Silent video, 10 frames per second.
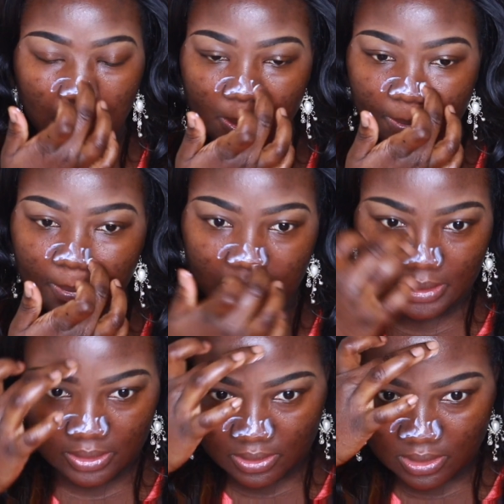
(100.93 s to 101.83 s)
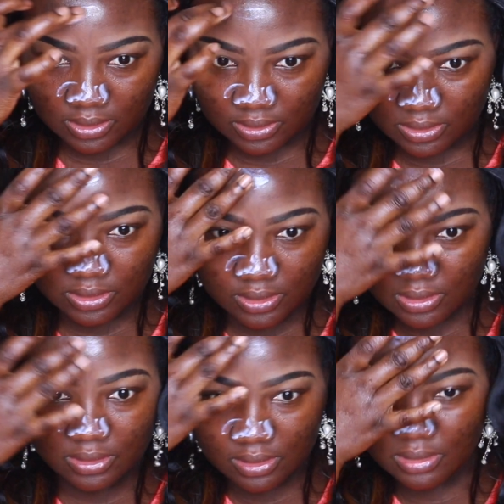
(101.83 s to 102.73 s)
on my nose,
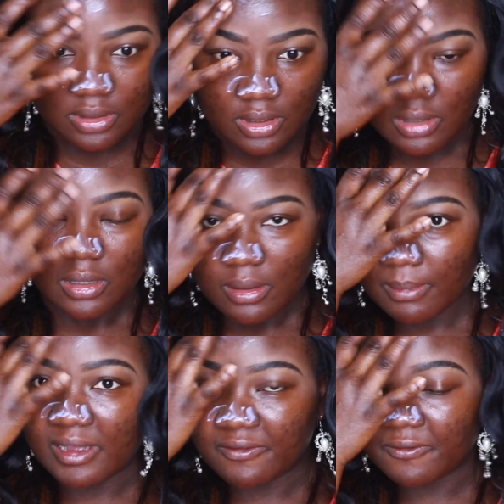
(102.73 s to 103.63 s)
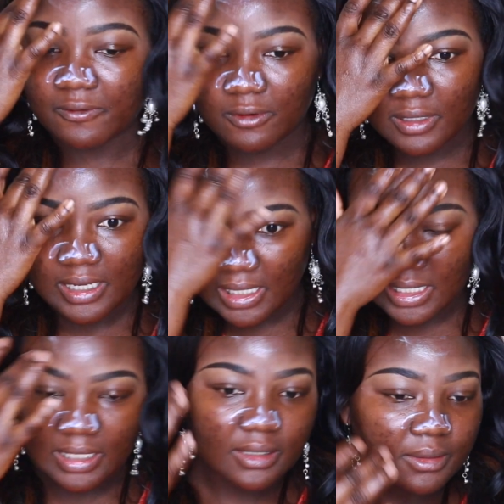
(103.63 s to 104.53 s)
my
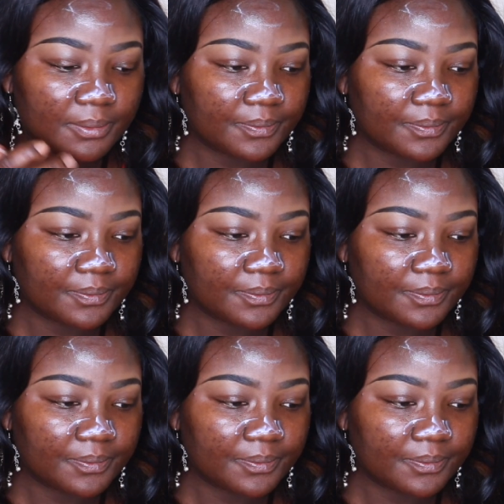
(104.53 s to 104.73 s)
forehead.